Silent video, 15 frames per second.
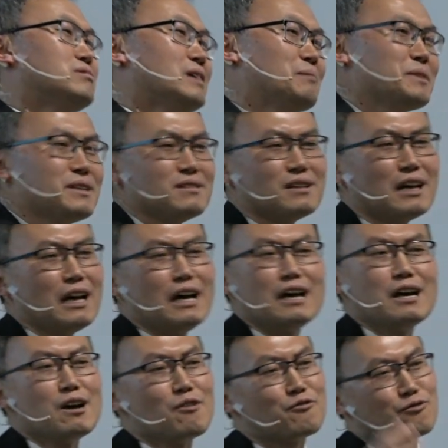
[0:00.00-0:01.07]
I mean,
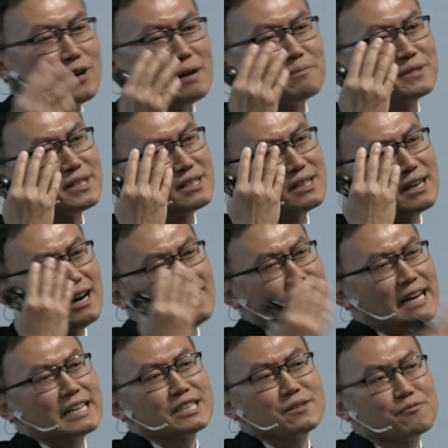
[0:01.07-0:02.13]
from the uh,
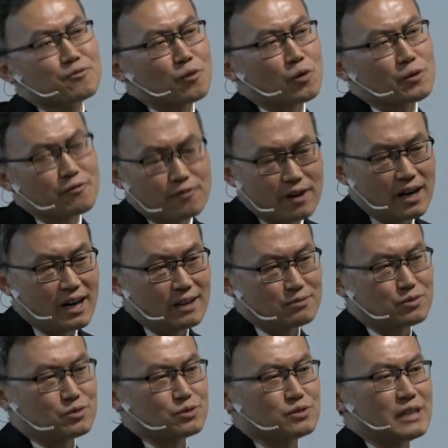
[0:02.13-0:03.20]
1945
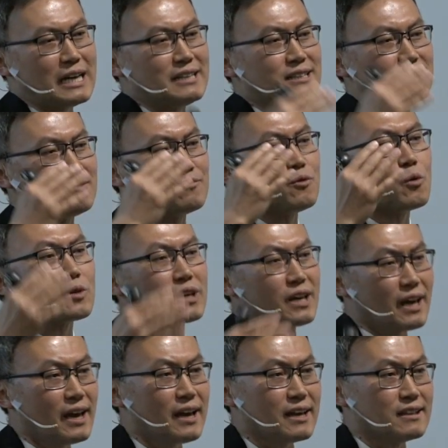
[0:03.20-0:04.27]
to
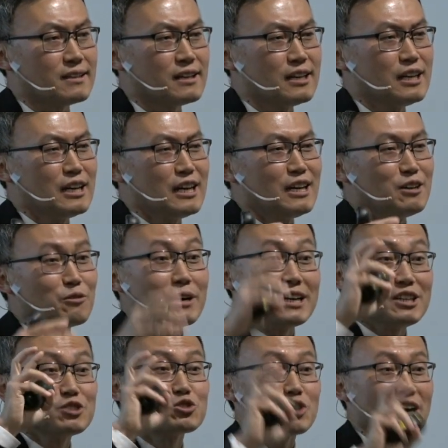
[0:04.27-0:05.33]
1948,
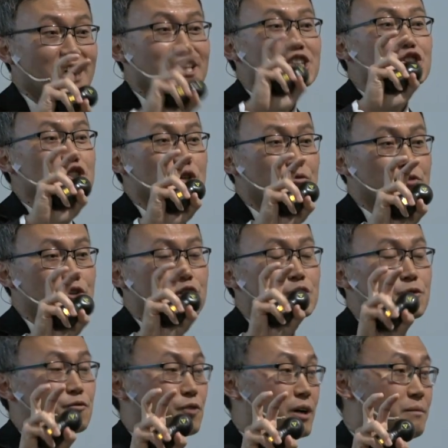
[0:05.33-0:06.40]
right? China suffered
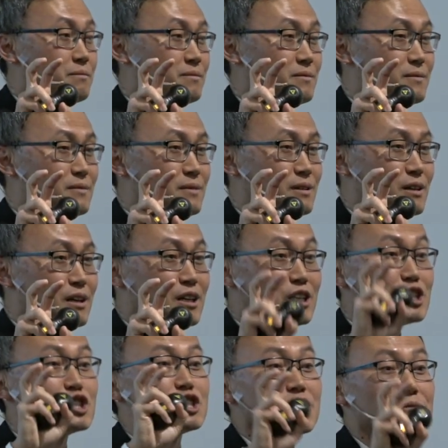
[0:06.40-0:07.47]
from
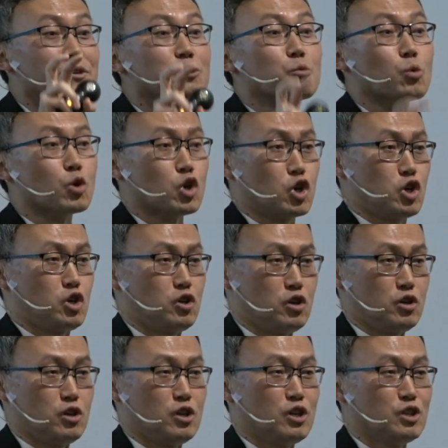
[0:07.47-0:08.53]
civil war.
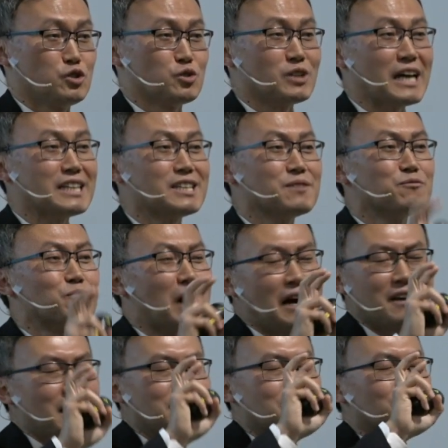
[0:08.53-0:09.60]
So 19,
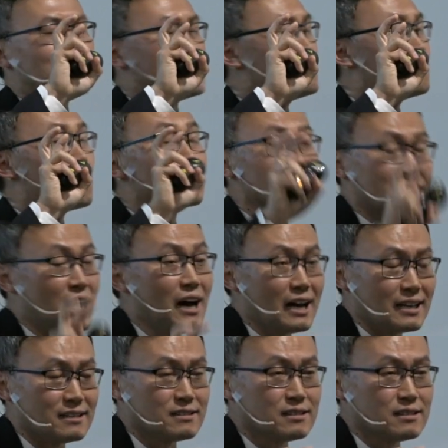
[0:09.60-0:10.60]
I, I think 1949.